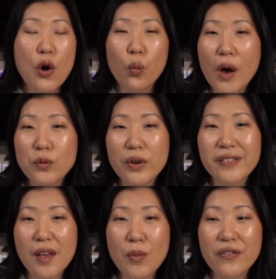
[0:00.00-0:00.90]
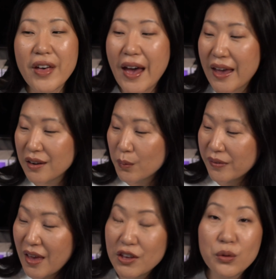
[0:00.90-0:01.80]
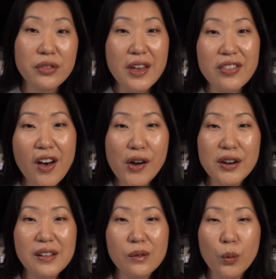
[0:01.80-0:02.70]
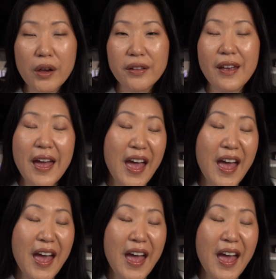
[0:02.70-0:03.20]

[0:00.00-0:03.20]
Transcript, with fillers: one with some Some of the items that you think the audience wants,